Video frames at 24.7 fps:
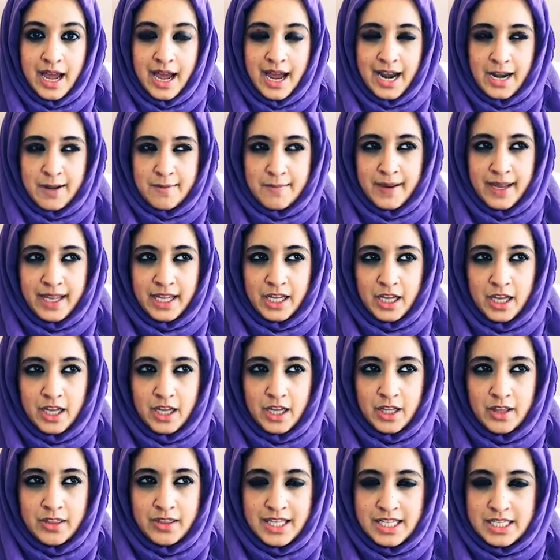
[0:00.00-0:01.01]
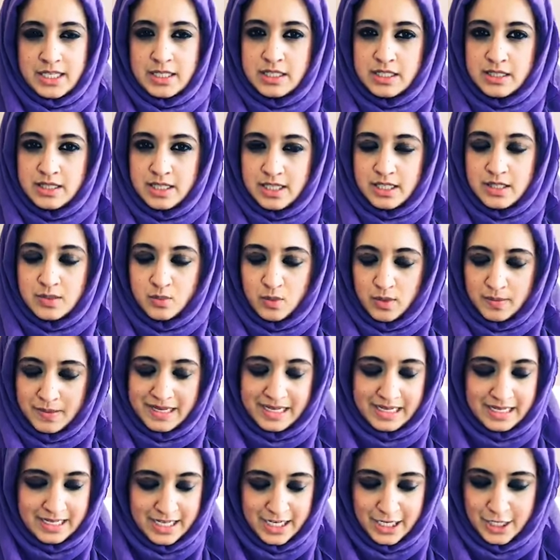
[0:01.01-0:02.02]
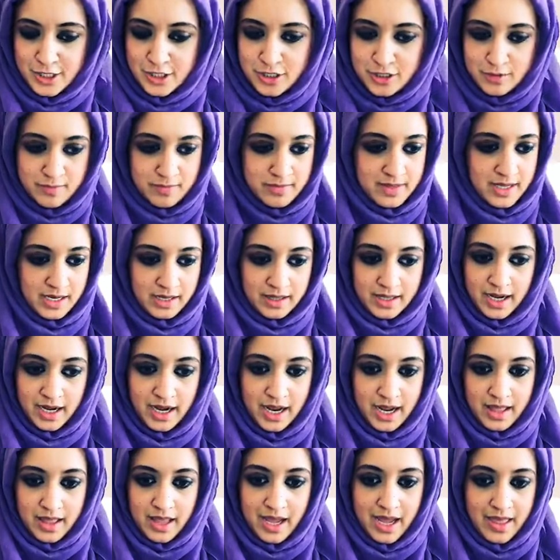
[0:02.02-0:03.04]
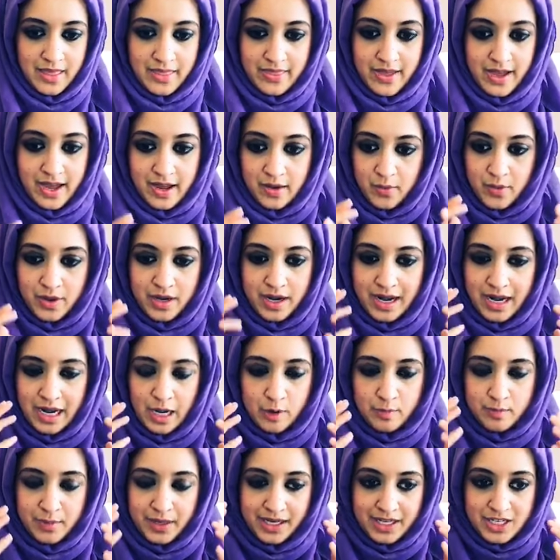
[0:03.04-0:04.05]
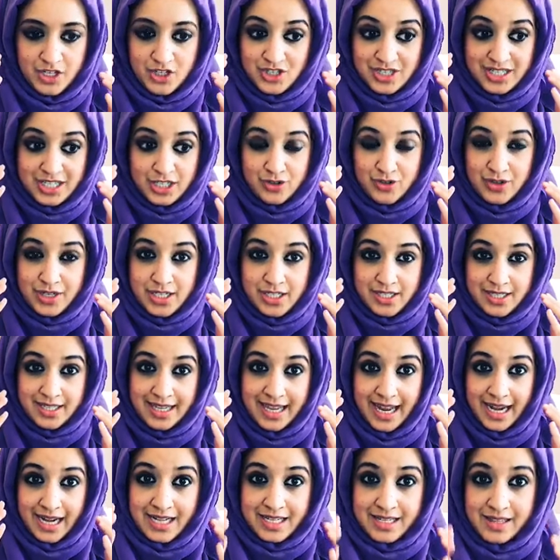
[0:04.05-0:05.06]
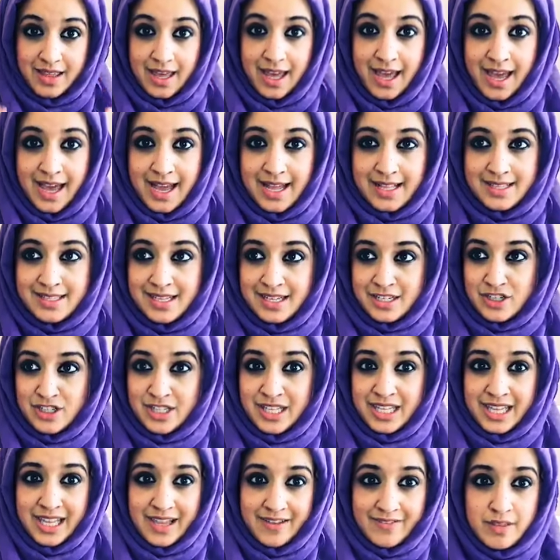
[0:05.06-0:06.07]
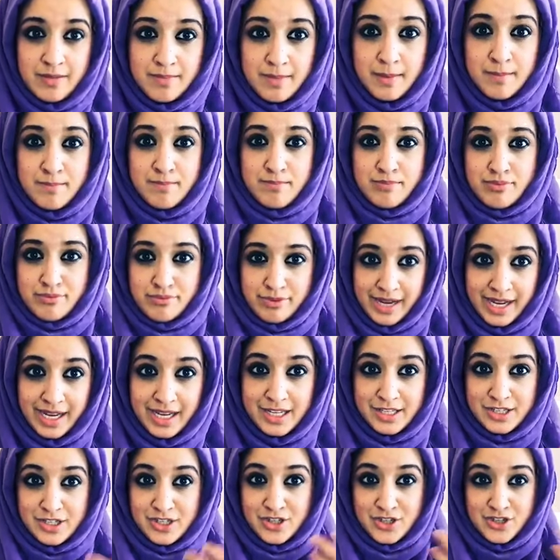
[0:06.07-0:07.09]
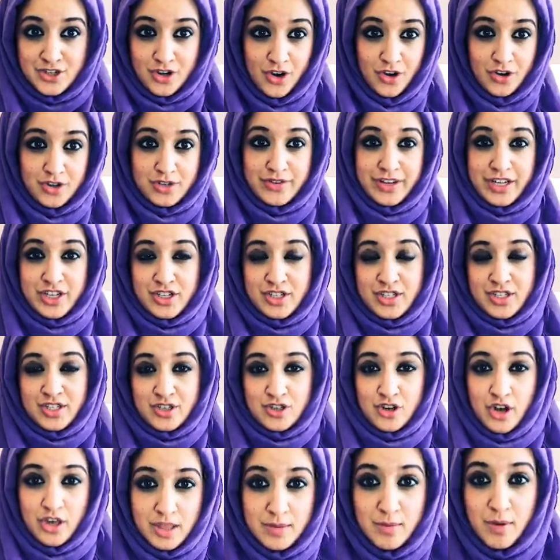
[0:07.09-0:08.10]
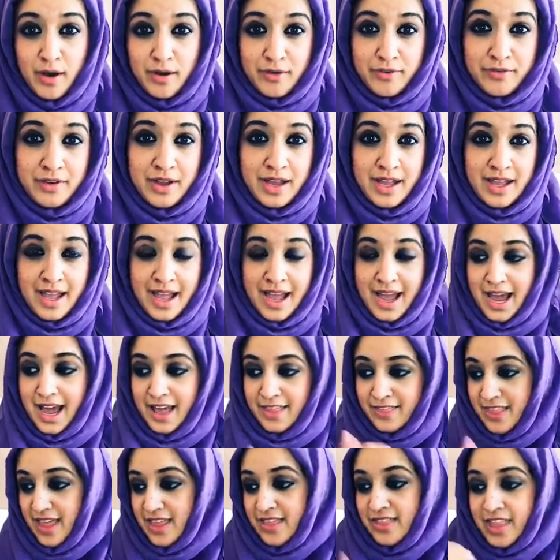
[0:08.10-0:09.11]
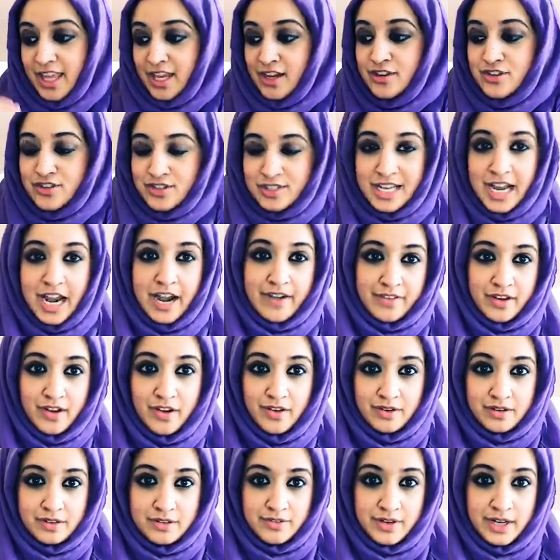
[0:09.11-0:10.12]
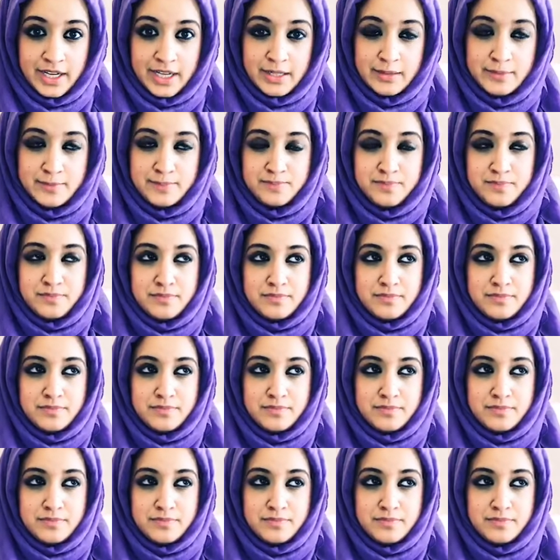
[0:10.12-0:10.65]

And I'm like, these women need something that would allow me to just literally just get into their heads and just give them a break start, right? Just start them off, and then they could just carry on, right?